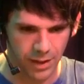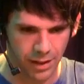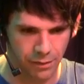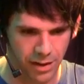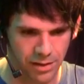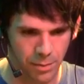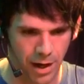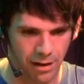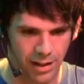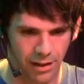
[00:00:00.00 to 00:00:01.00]
if I zoom
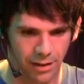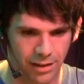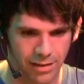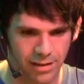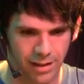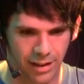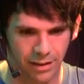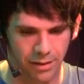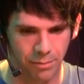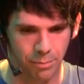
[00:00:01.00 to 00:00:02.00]
out here, this is like
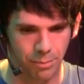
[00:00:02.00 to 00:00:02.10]
the